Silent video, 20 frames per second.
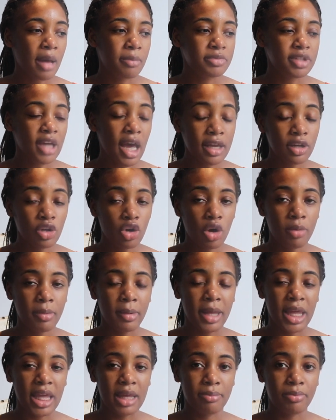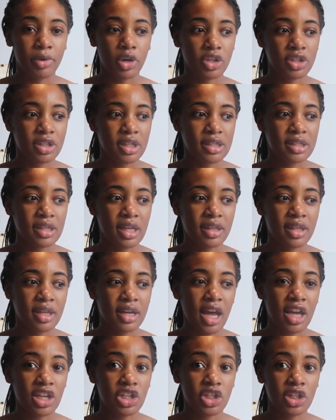Tidy all my inboxes and then
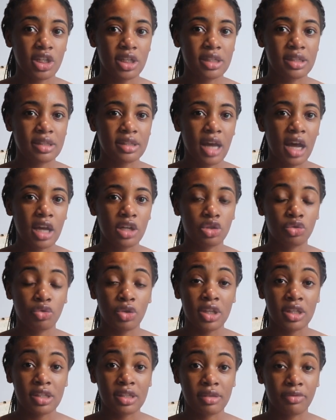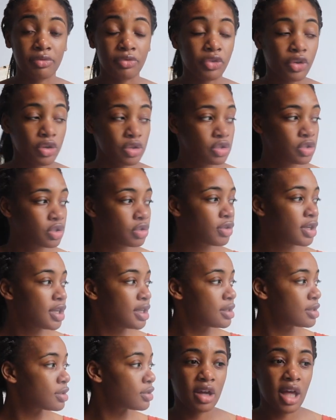actually start doing some phone
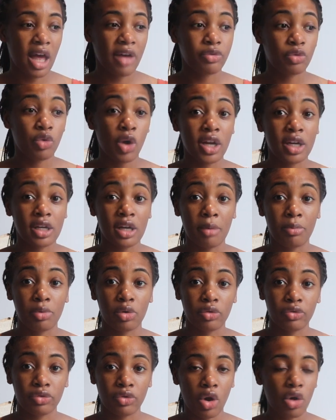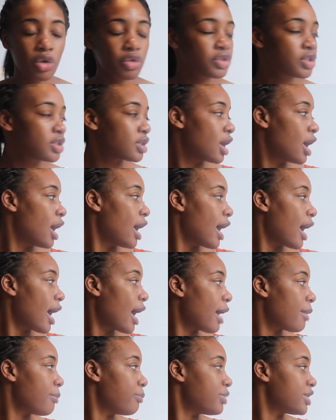screens. So I have quite a number of roles,
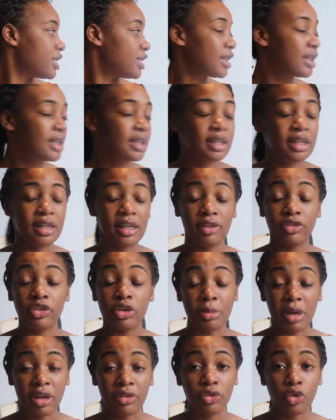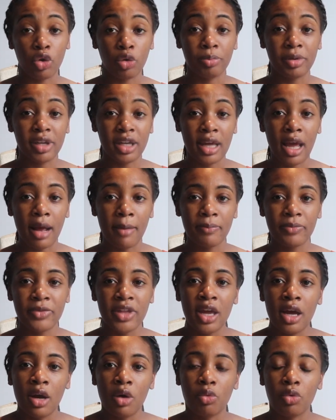particularly for my 4 p.m.
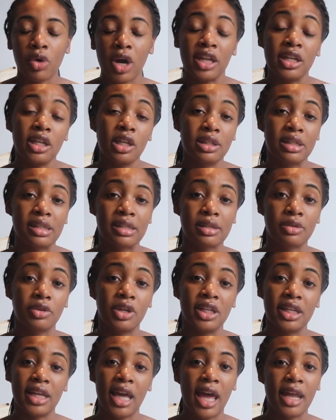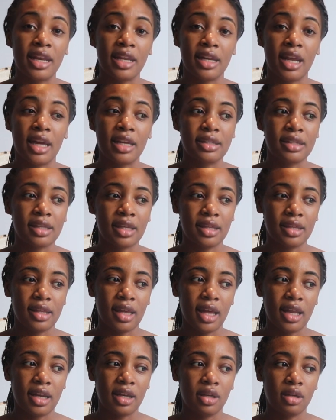where I need to screen candidates and
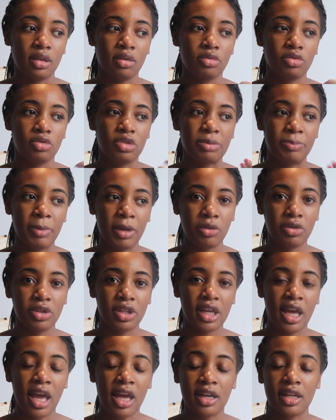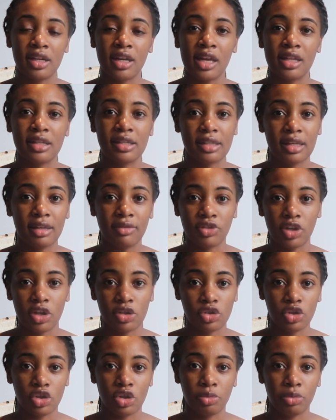then speak with the candidates, see if they're
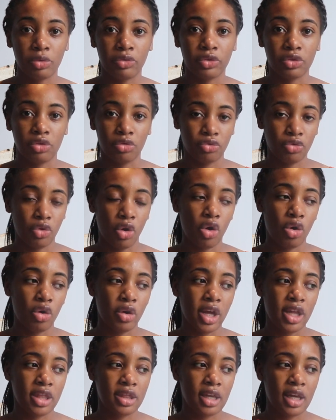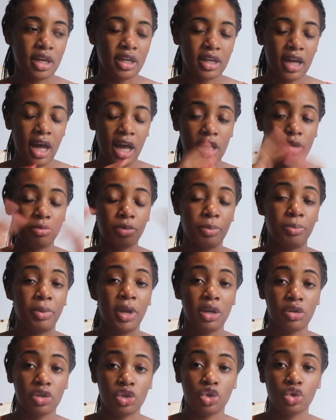suitable for the role, and then kind of
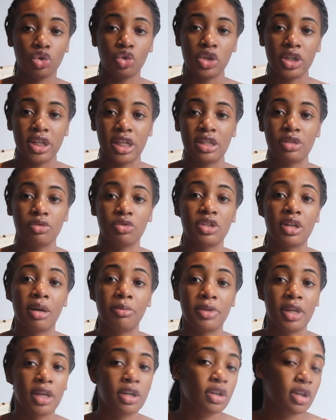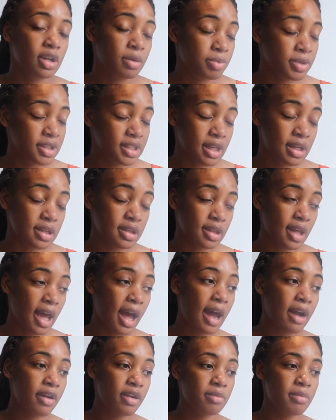prepare a short list, which I'm then going to present to the
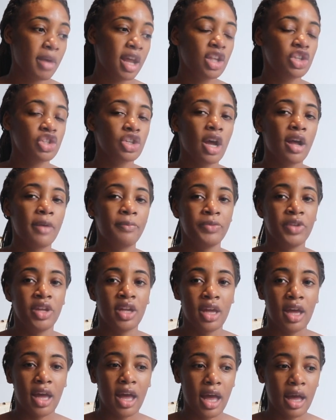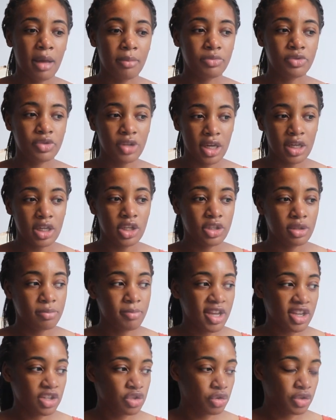hiring manager. So I need to
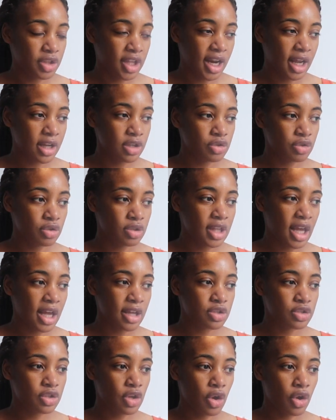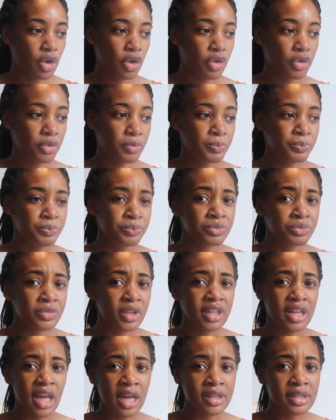make sure that I do that. So
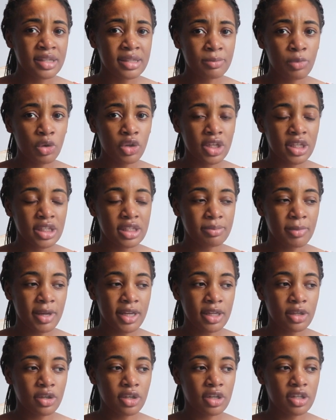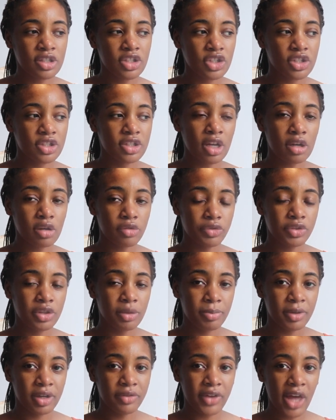yeah, this morning's mainly going to just start off with a
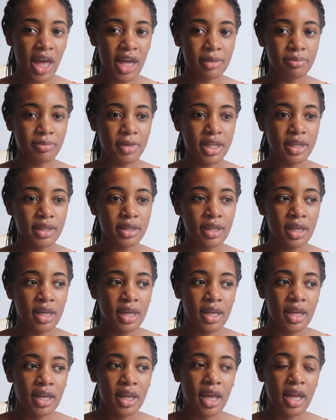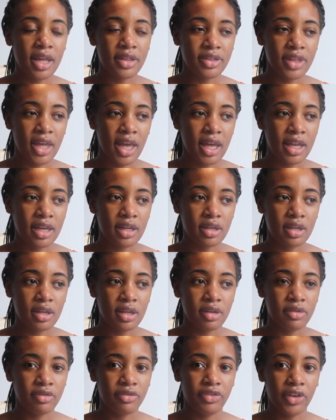bit of admin and then
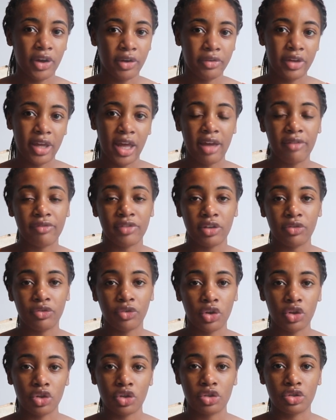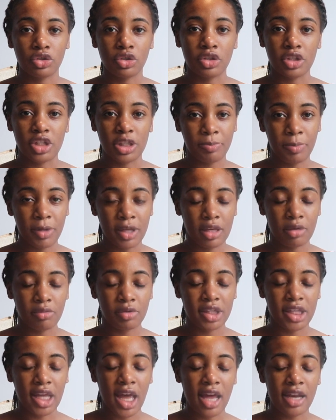very heavily focused on speaking
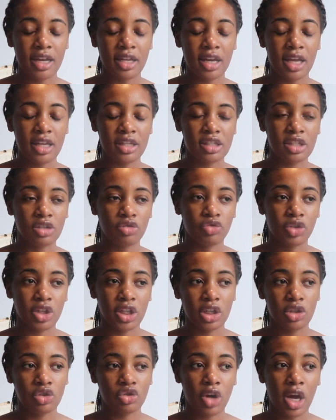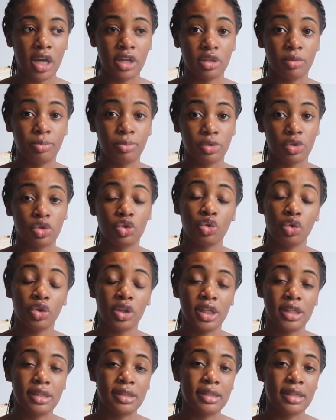with candidates and really trying to put
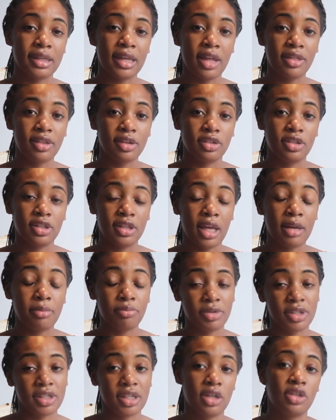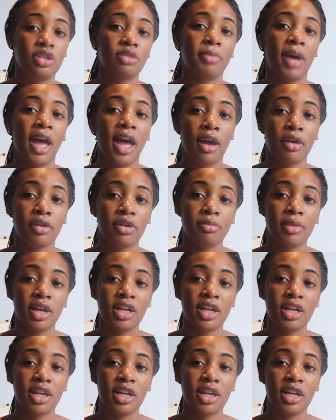shortlists together to then present to my hiring